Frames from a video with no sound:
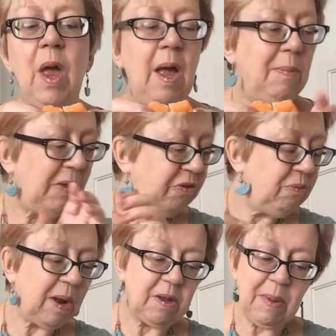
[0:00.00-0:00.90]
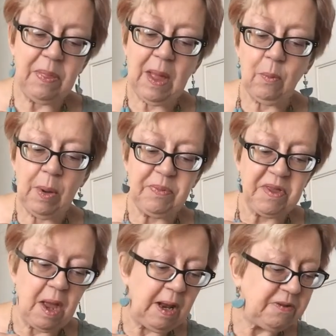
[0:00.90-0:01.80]
I do recommend that
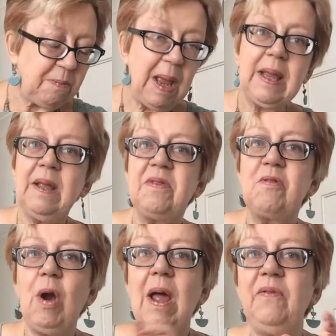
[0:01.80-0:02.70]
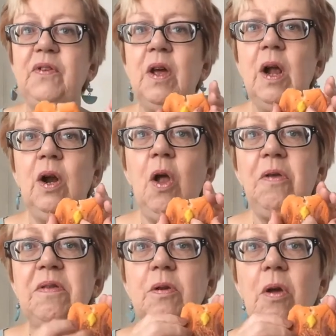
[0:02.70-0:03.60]
website, My Kids Craft.
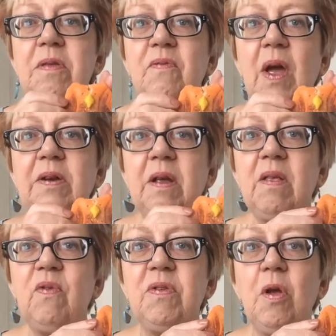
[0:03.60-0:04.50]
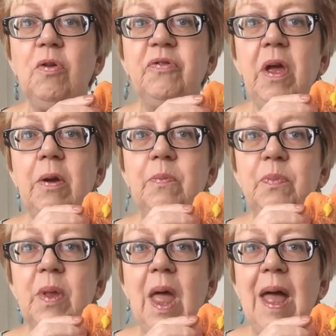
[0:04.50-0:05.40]
Lots and lots of ideas for solder.
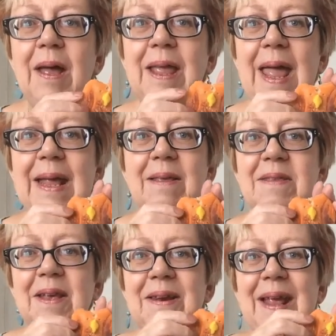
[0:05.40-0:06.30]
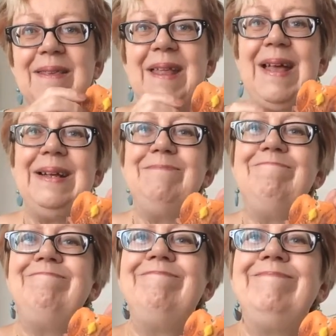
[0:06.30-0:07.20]
Okay, see you next time.